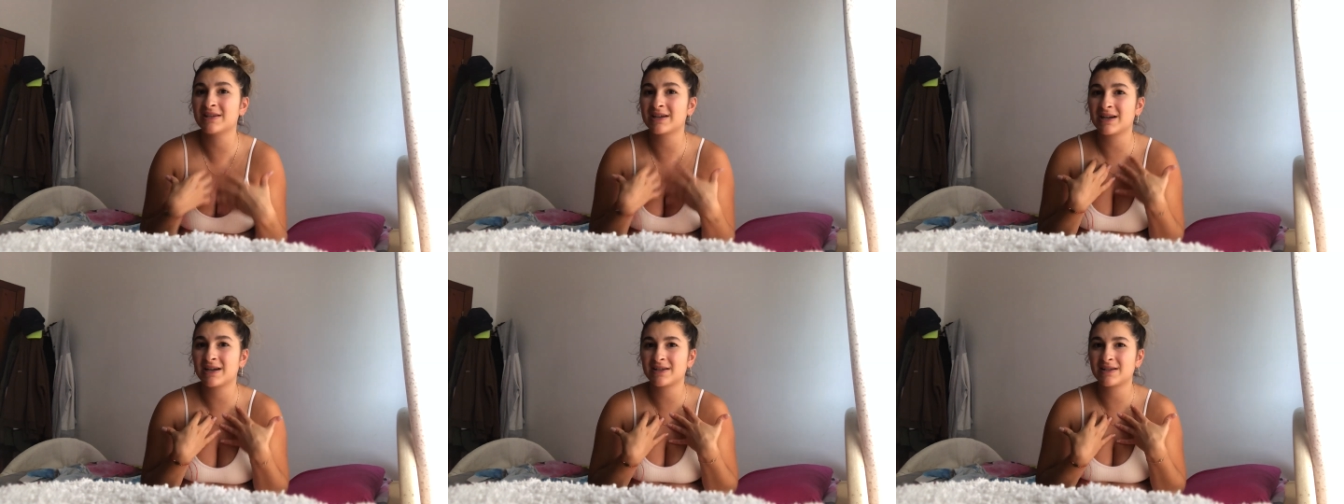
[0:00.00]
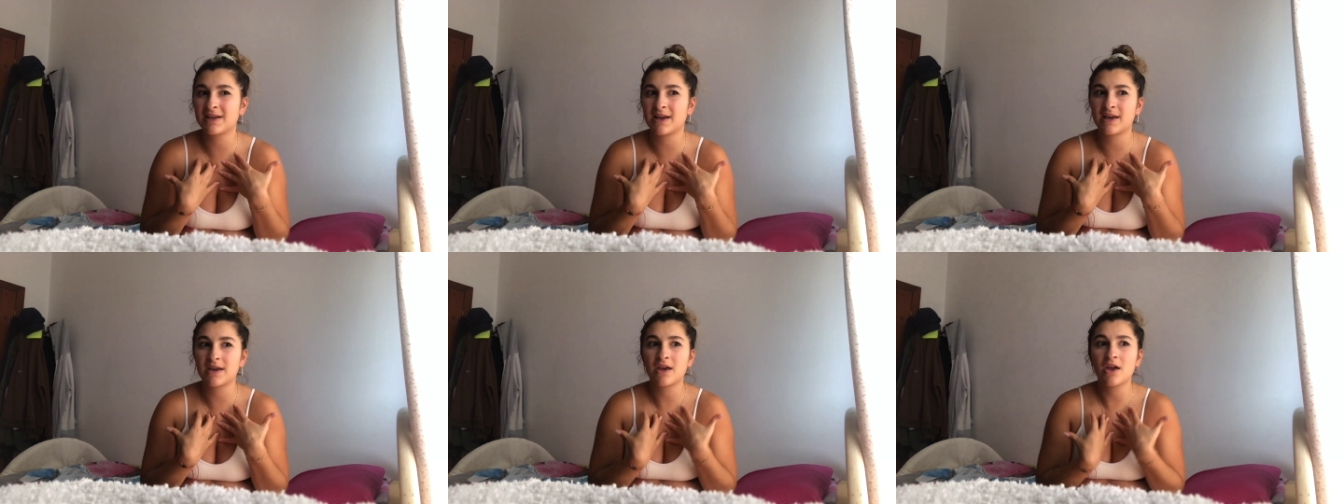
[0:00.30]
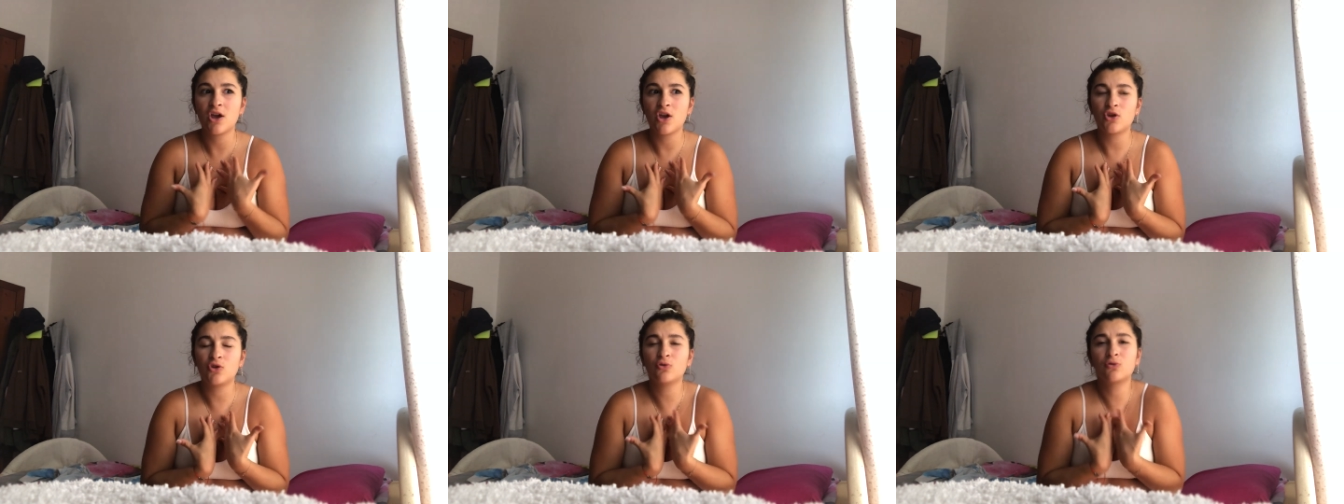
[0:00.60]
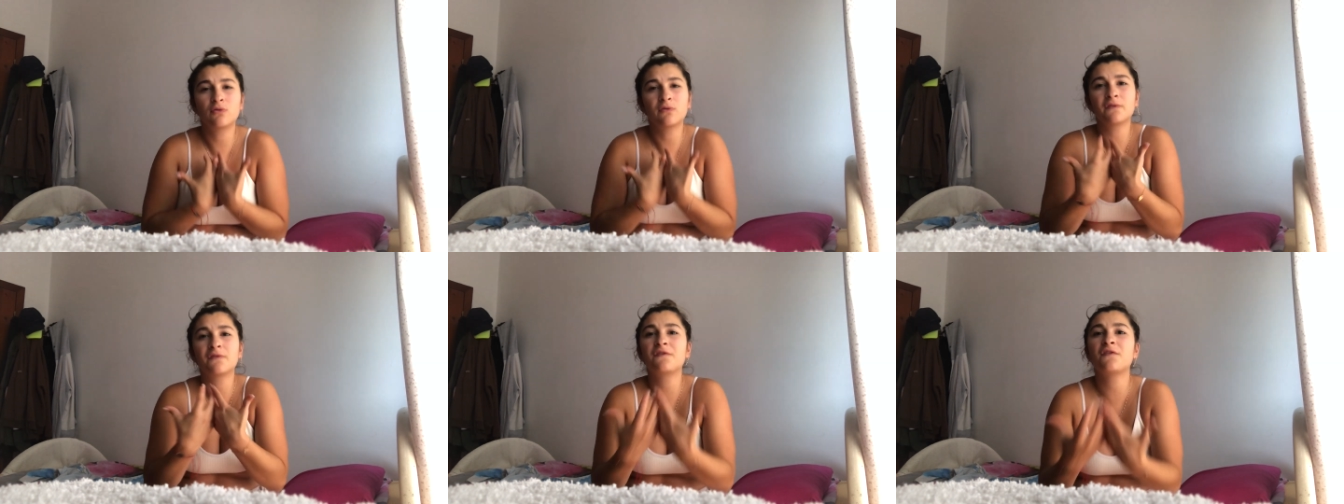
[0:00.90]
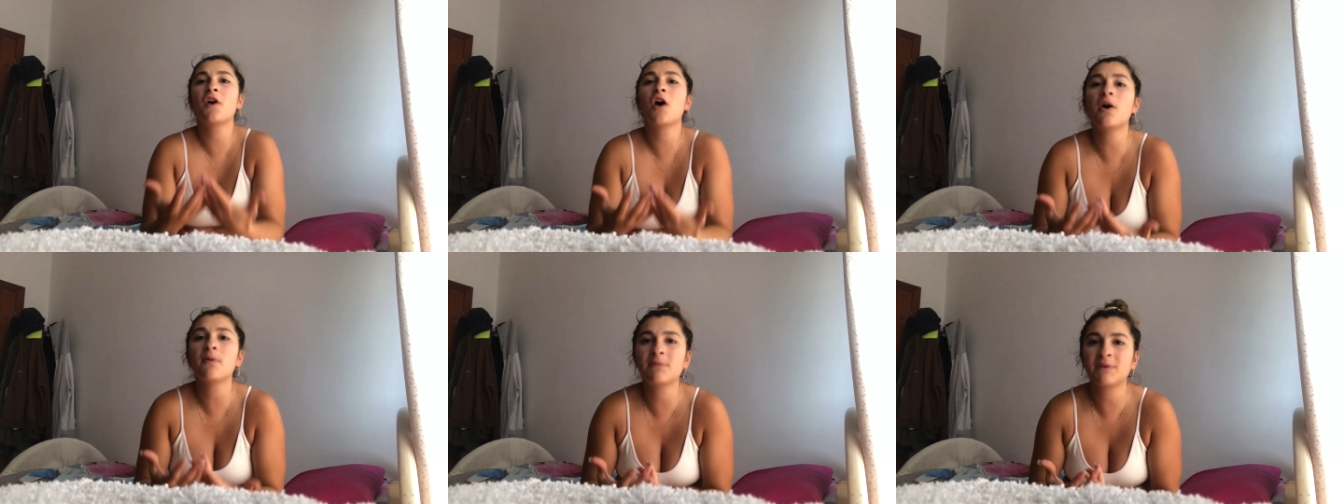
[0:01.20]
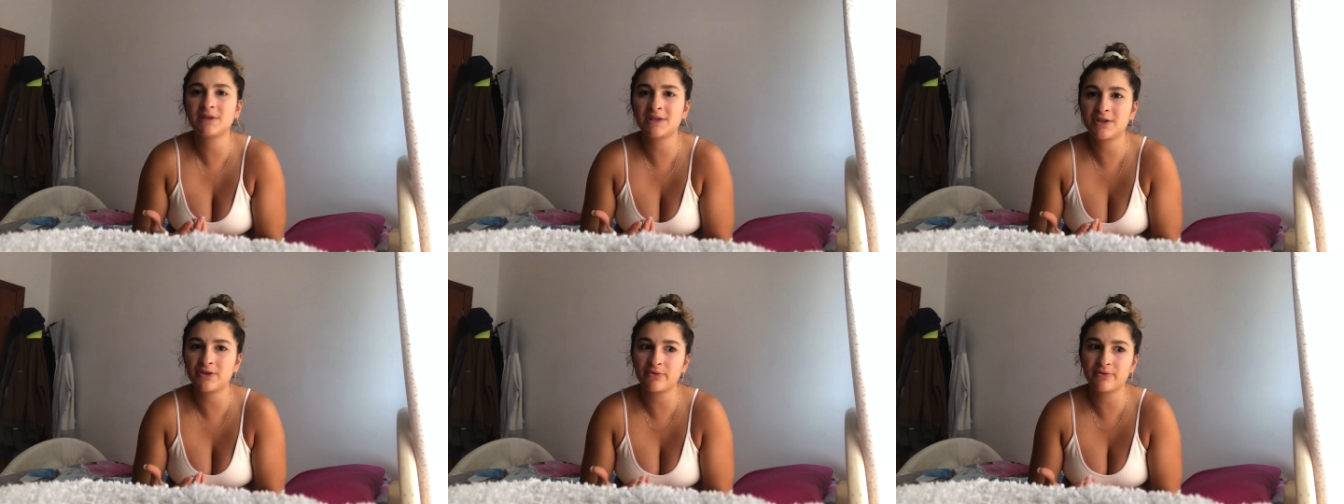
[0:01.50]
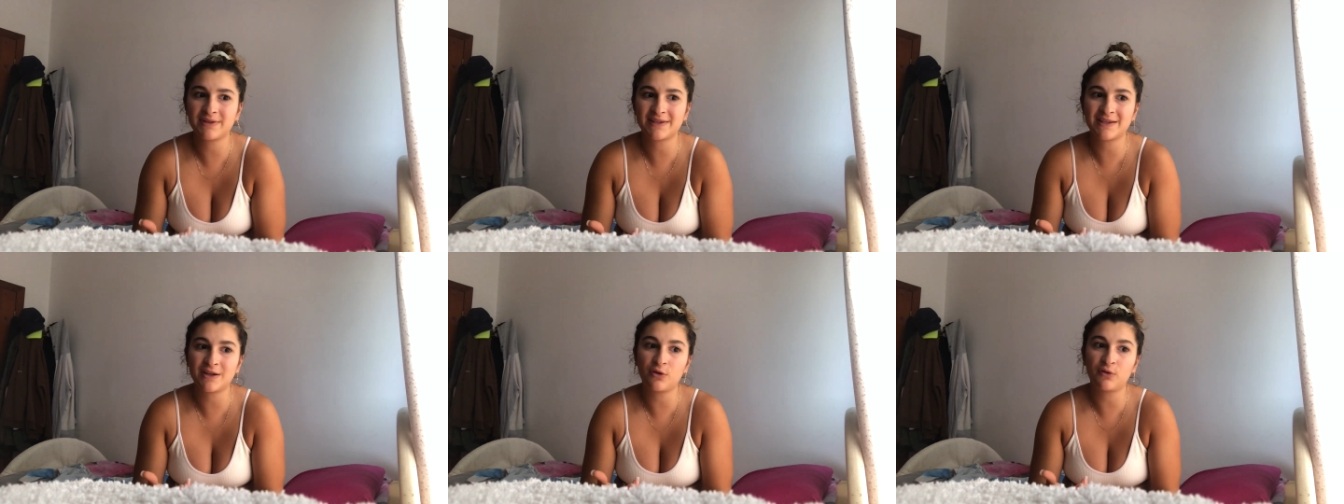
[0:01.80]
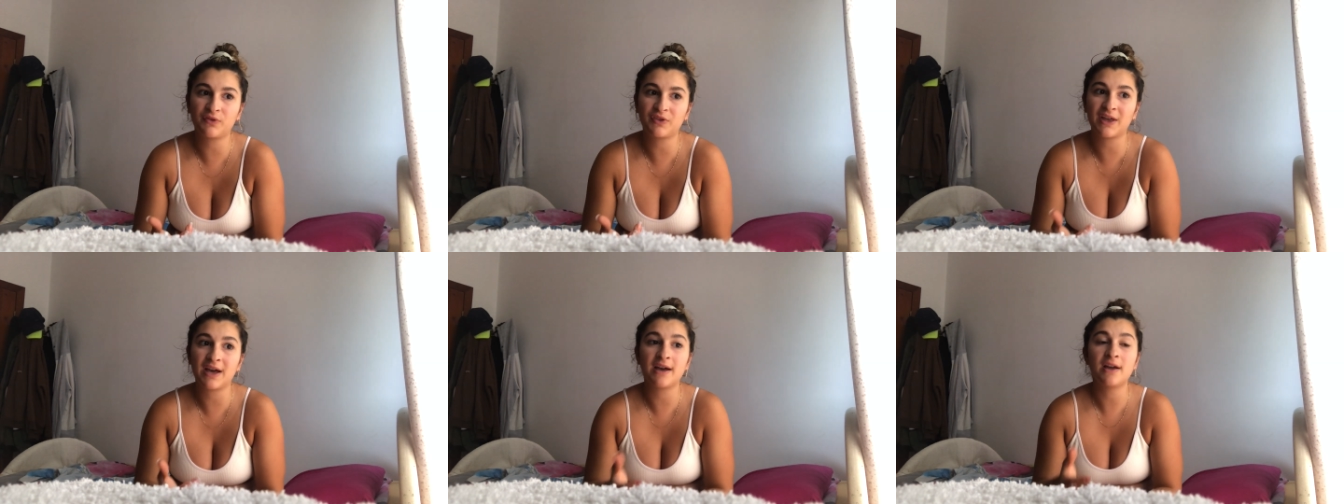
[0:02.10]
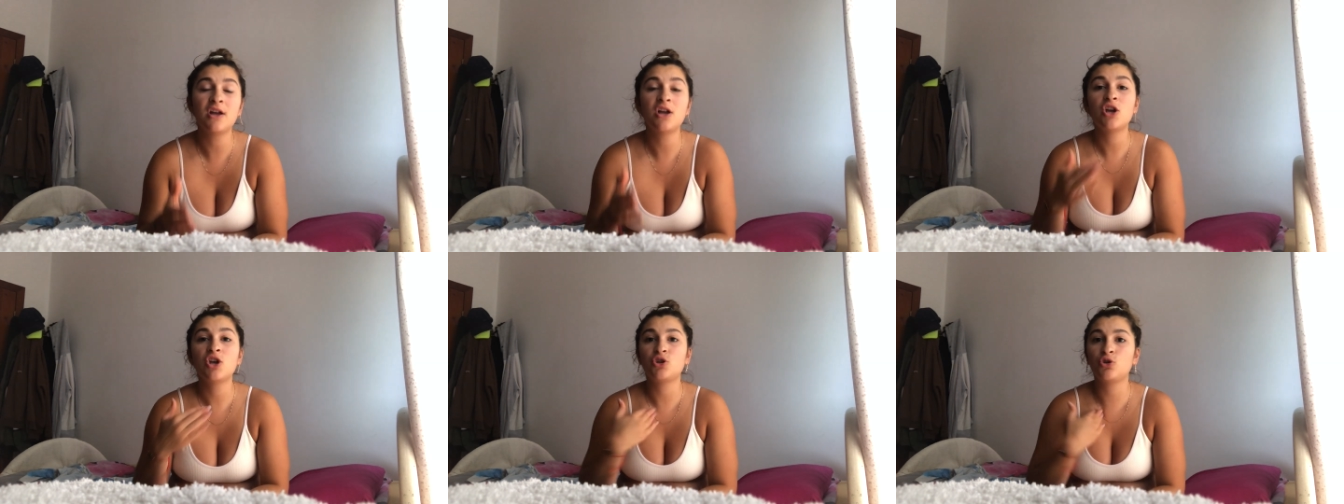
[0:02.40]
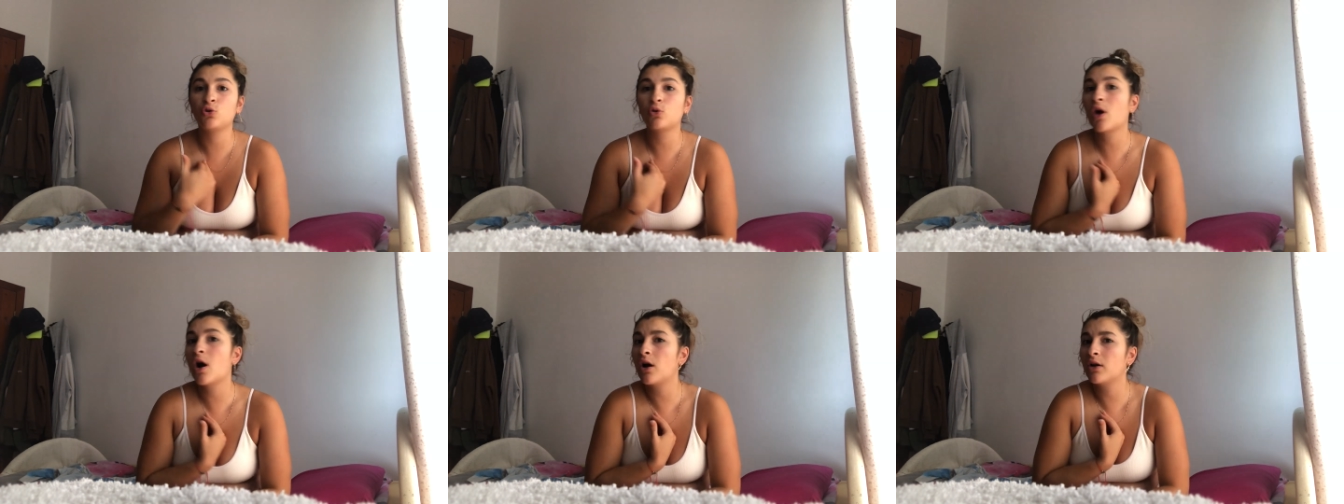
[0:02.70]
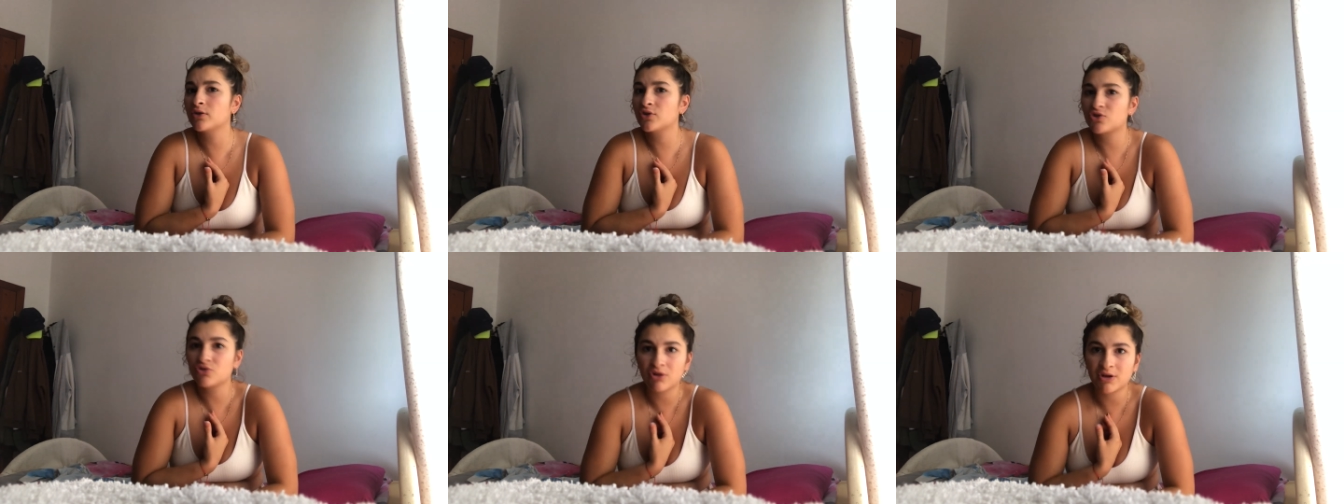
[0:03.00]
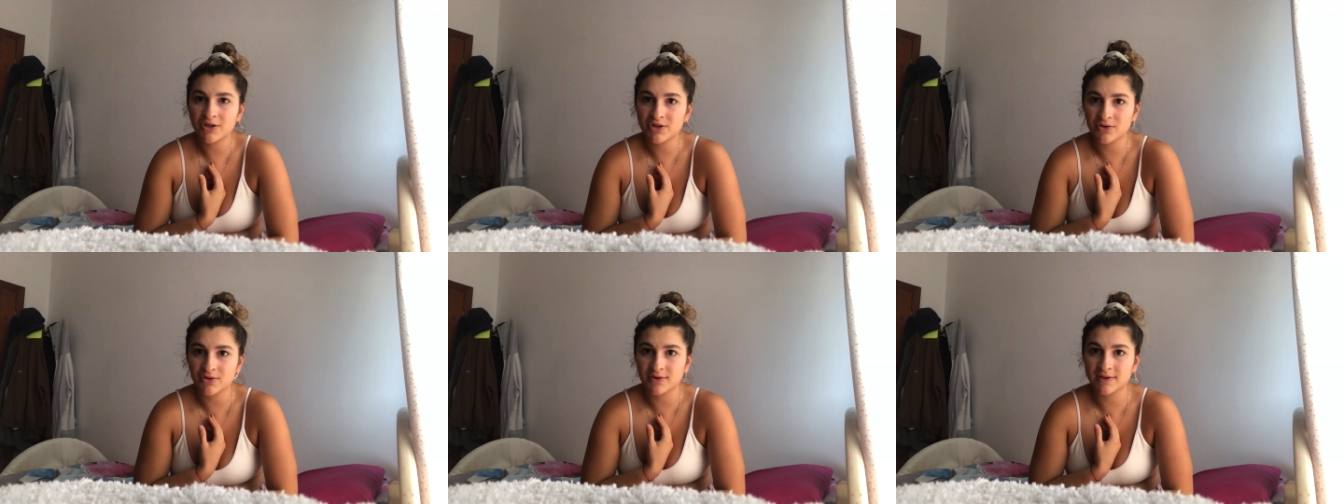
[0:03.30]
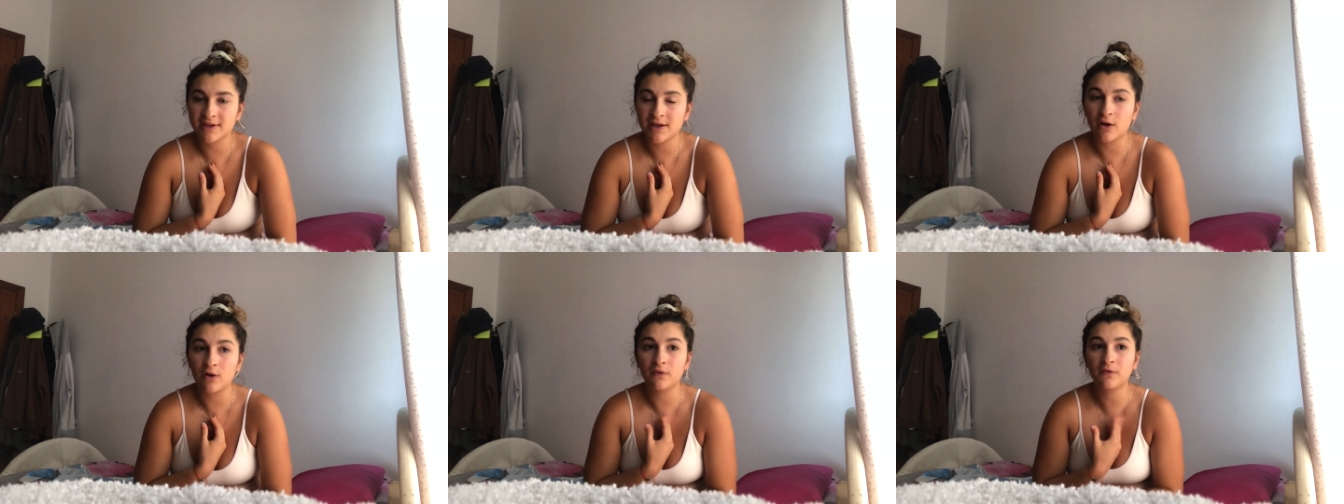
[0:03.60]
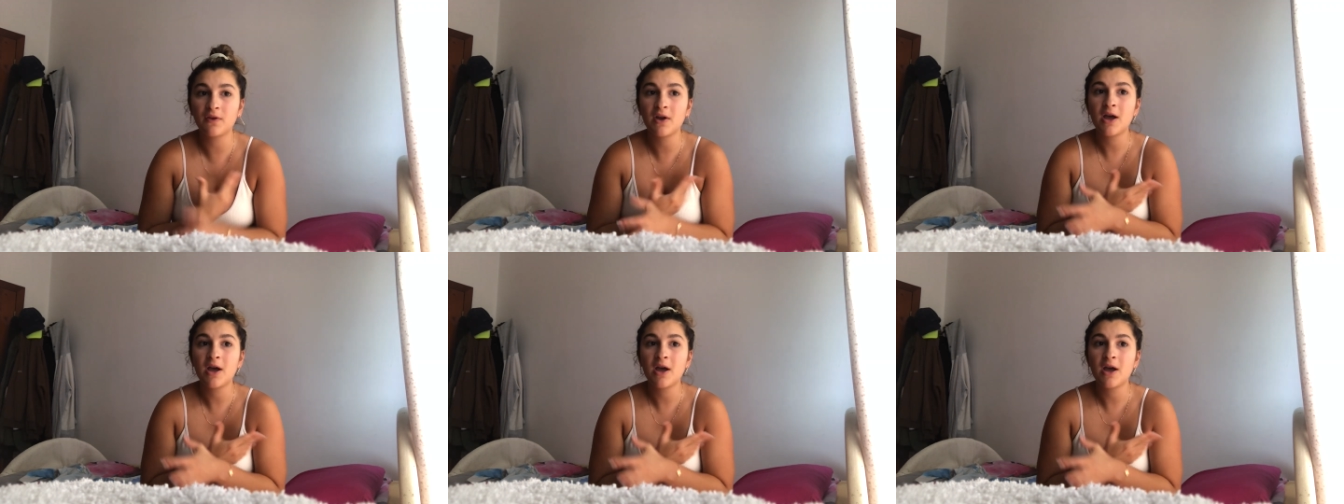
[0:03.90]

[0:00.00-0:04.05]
And it's like you're confirming to yourself that you can't trust yourself,